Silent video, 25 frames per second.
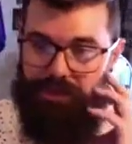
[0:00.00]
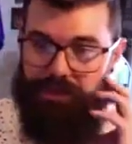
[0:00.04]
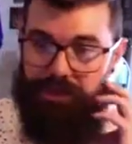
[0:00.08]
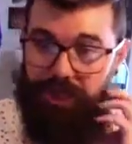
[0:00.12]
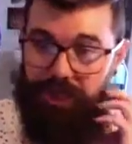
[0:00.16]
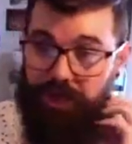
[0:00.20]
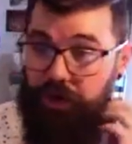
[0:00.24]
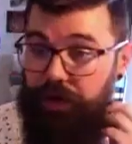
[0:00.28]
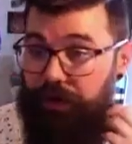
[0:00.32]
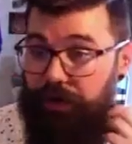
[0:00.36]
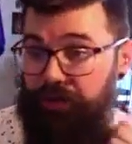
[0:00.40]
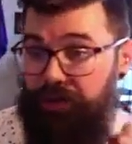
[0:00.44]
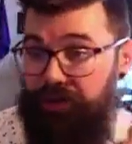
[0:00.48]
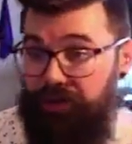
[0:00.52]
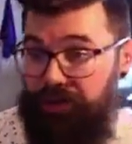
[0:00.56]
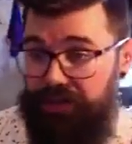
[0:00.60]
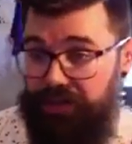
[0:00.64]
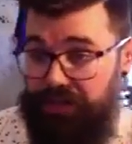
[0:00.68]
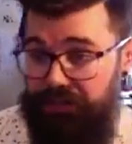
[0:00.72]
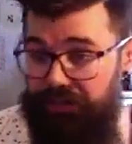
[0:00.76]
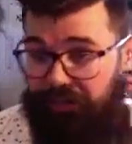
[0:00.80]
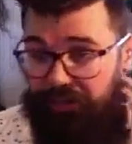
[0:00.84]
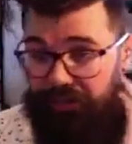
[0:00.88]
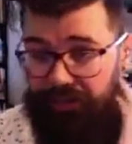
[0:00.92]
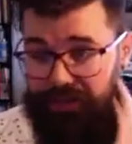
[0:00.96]
I know I'm
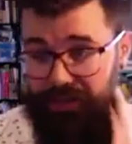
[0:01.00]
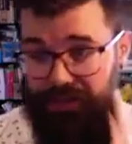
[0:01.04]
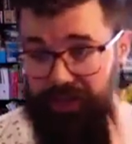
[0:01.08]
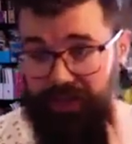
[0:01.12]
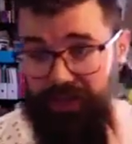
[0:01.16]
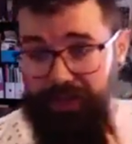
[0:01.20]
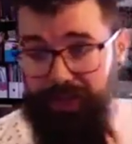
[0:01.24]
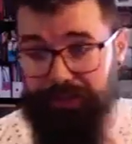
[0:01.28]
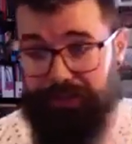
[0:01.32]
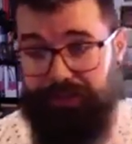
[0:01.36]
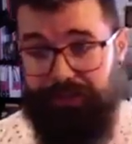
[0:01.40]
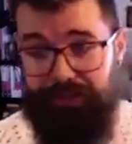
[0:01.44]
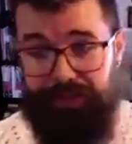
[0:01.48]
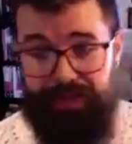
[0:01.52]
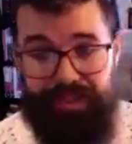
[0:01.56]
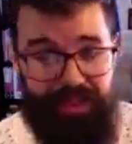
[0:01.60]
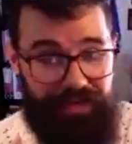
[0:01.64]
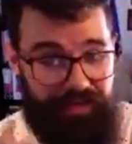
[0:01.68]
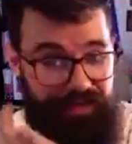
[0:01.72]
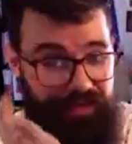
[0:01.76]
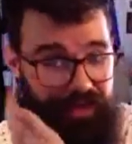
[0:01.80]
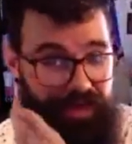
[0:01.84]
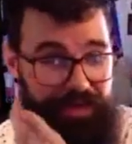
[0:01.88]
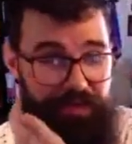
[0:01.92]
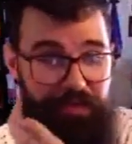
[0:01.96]
personally feeling
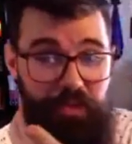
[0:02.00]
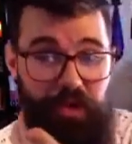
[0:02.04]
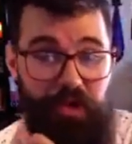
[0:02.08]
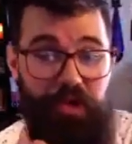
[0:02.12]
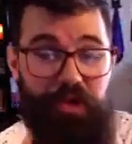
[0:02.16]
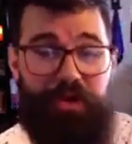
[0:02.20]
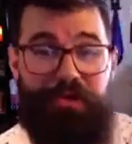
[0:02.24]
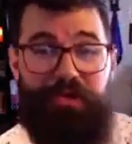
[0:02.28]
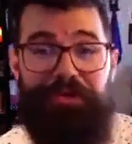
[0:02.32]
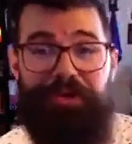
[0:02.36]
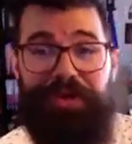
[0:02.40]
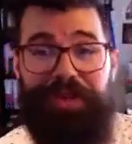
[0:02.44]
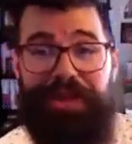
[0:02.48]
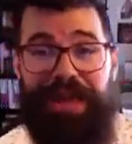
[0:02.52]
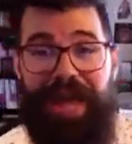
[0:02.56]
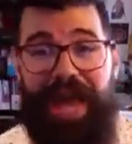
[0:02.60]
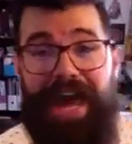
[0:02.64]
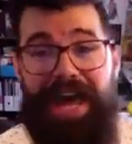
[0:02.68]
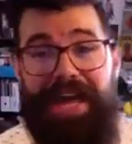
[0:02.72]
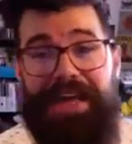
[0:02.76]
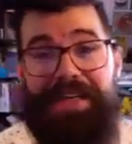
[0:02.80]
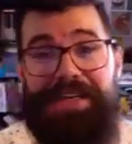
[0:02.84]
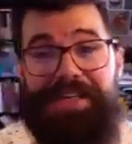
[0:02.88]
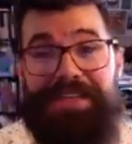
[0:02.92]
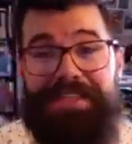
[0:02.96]
definitely more
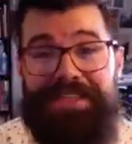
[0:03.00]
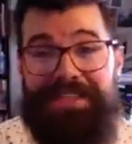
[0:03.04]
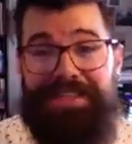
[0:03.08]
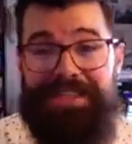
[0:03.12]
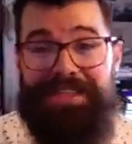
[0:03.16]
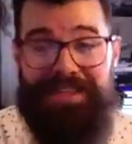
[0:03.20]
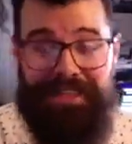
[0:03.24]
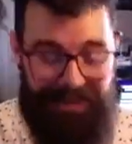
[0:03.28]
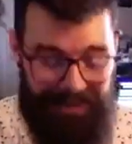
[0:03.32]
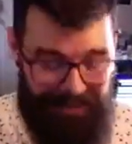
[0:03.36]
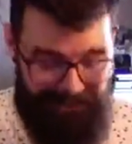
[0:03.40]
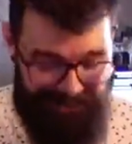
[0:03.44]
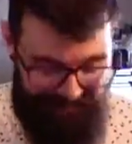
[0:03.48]
relaxed.